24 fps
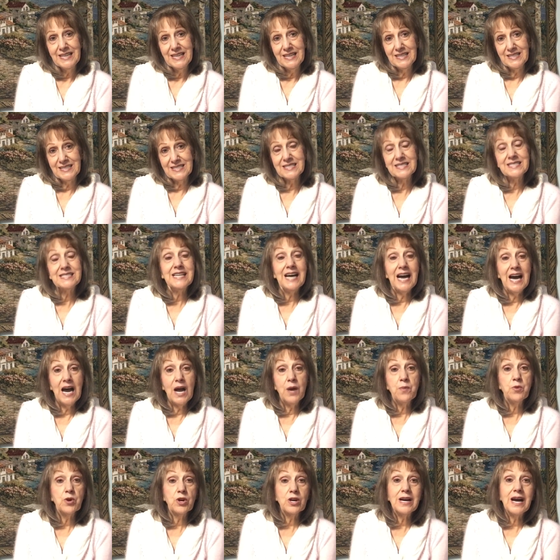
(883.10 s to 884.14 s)
And it's a
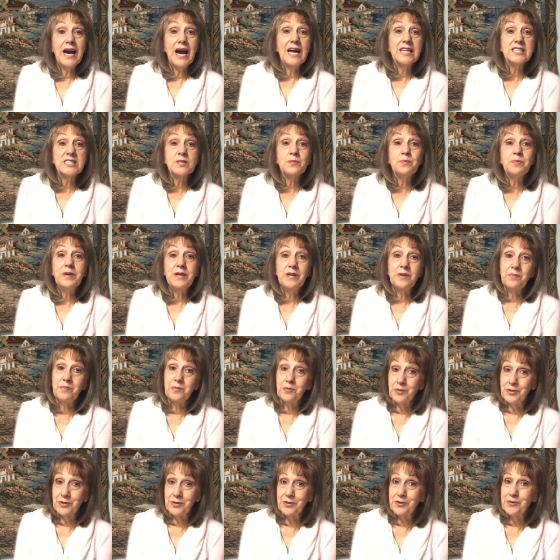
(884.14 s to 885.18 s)
time where God's people
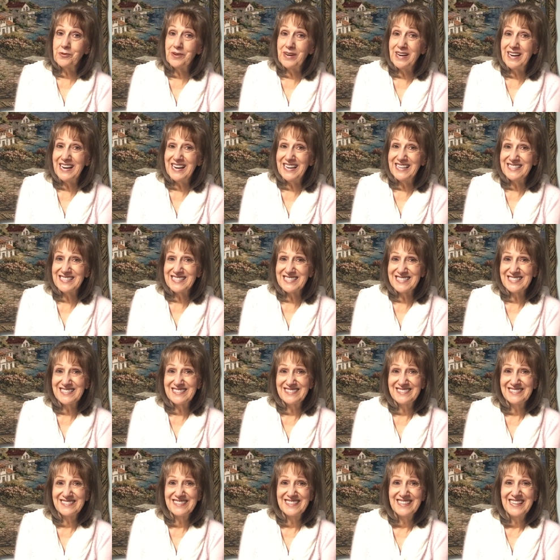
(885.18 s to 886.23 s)
are going to rise
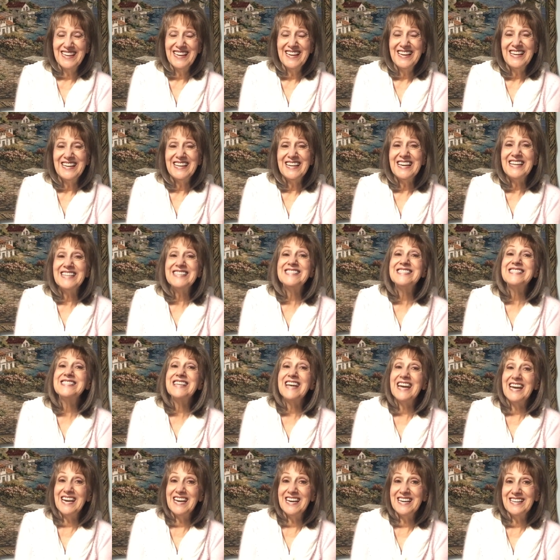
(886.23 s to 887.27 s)
and
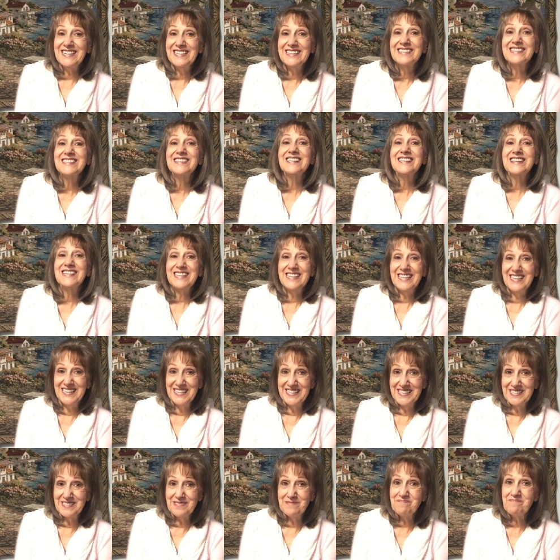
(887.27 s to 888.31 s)
take the
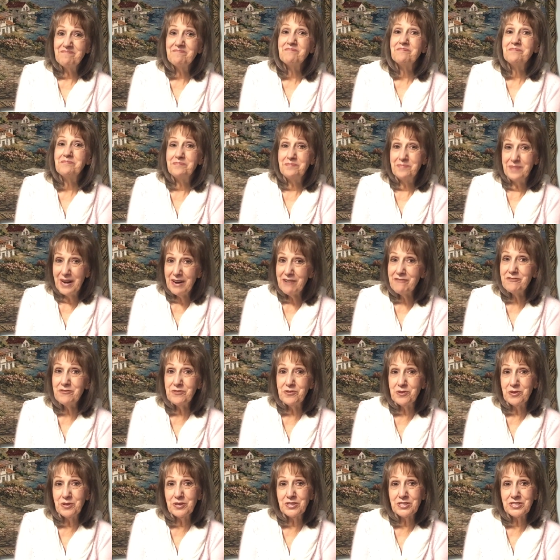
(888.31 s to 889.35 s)
kingdom by
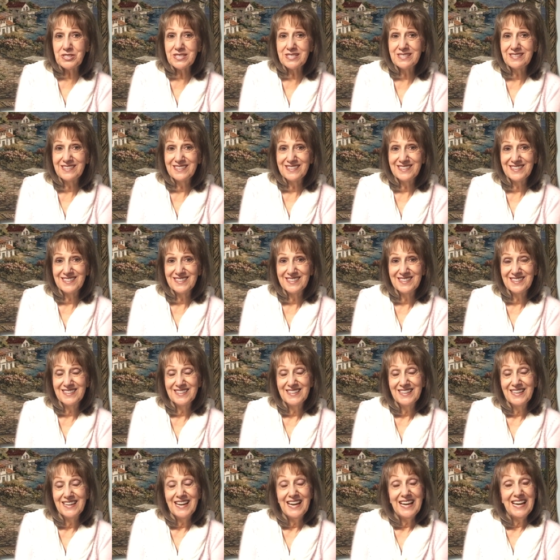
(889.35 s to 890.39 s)
force.
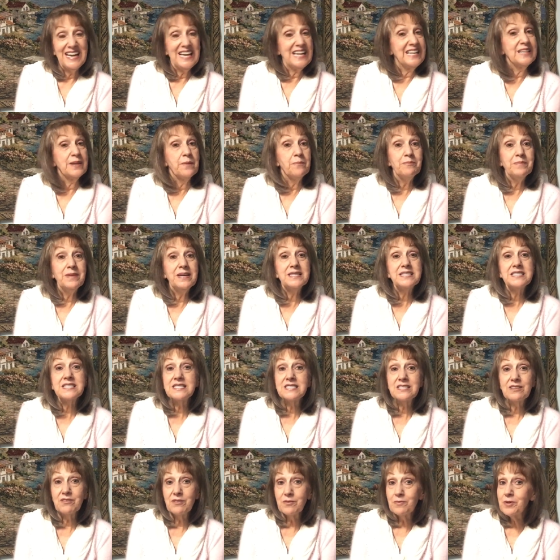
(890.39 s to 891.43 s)
In the midst
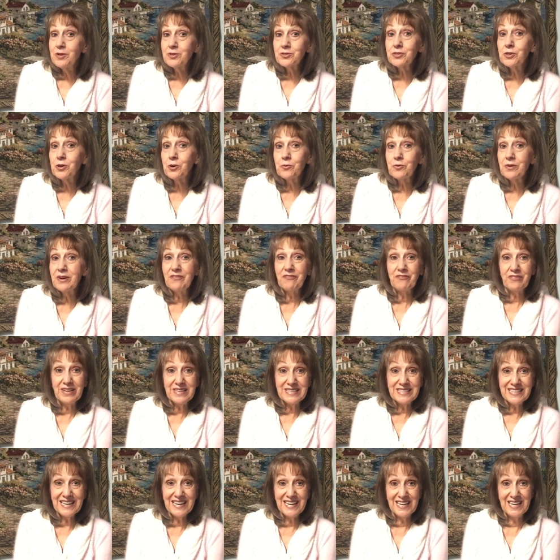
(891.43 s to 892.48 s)
of the most horrific
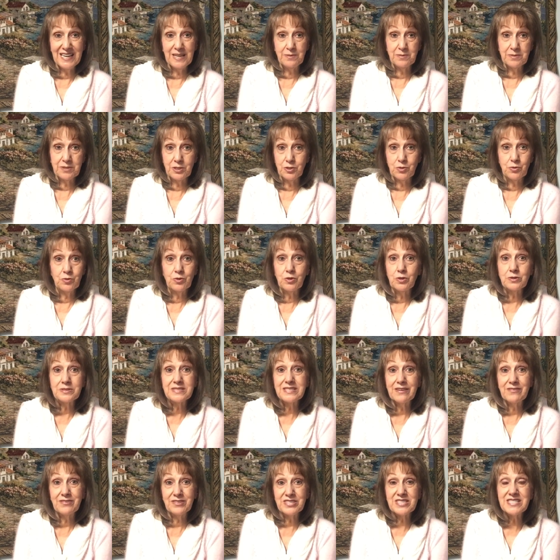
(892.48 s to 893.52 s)
times that the world's
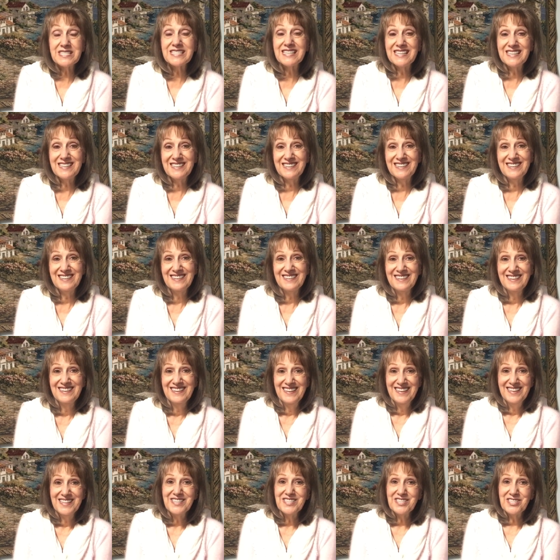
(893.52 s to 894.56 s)
ever seen,
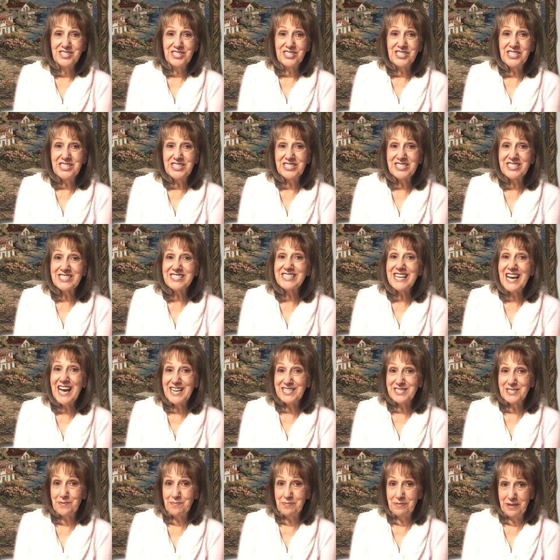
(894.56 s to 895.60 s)
Jesus
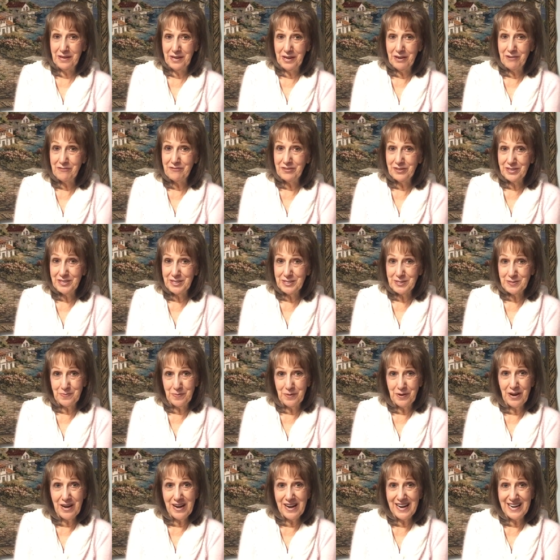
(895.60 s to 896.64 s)
has a plan for his
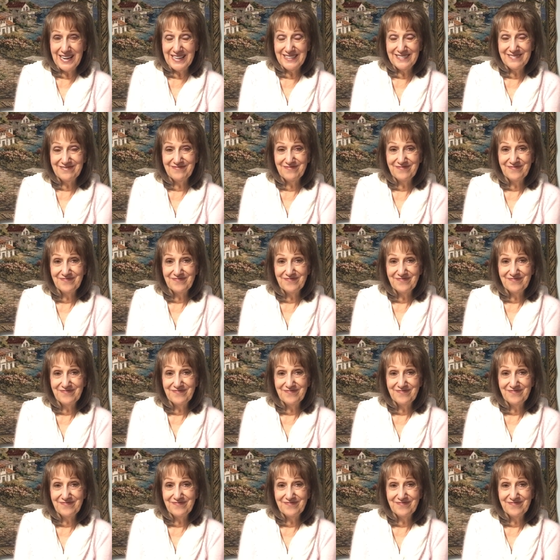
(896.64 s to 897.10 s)
bride,